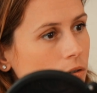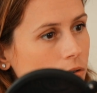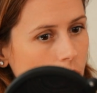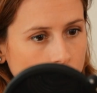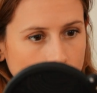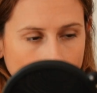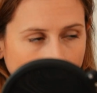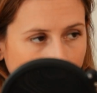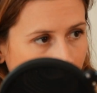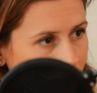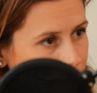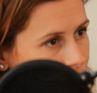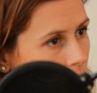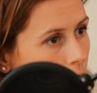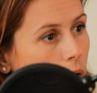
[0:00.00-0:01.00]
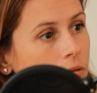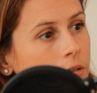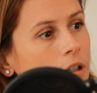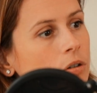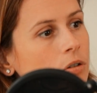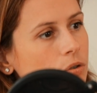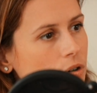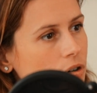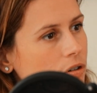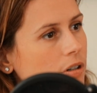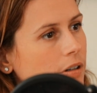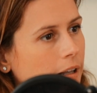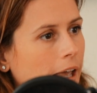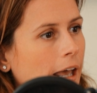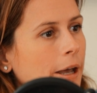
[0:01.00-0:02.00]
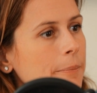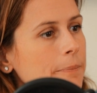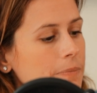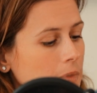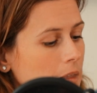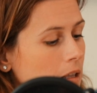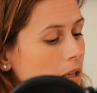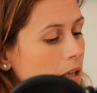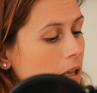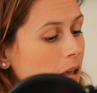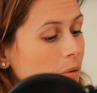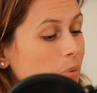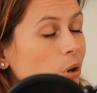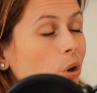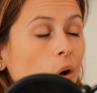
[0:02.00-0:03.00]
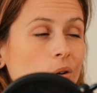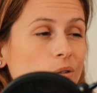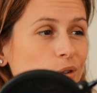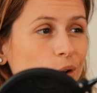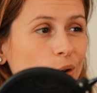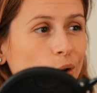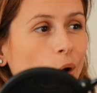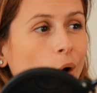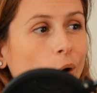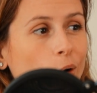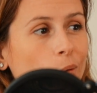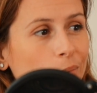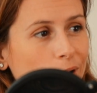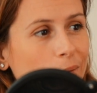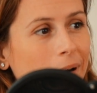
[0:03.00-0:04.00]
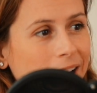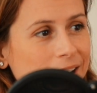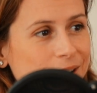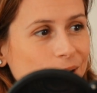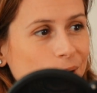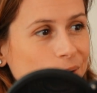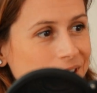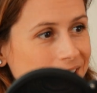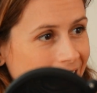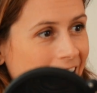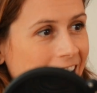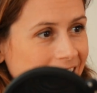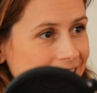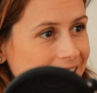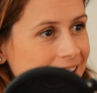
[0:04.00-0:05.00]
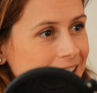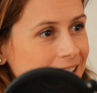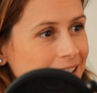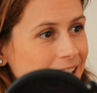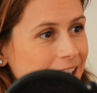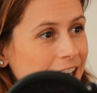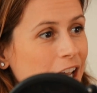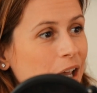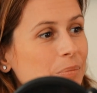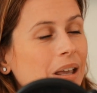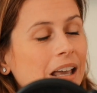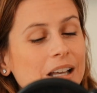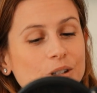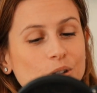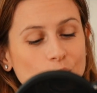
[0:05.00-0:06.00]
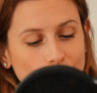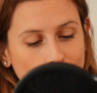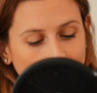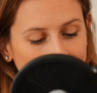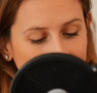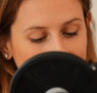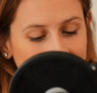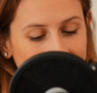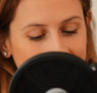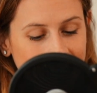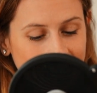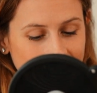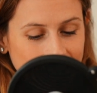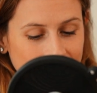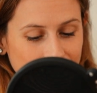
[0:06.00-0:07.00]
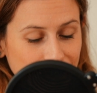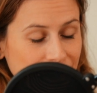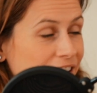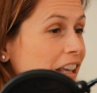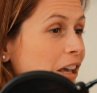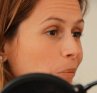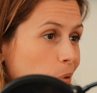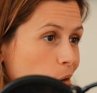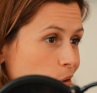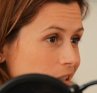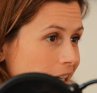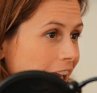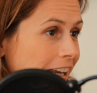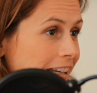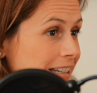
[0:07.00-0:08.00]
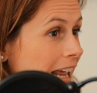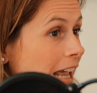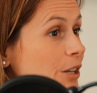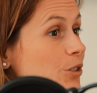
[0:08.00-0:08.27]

so you have all the nutrition there, but you also you're not compromising on taste because normally vegan protein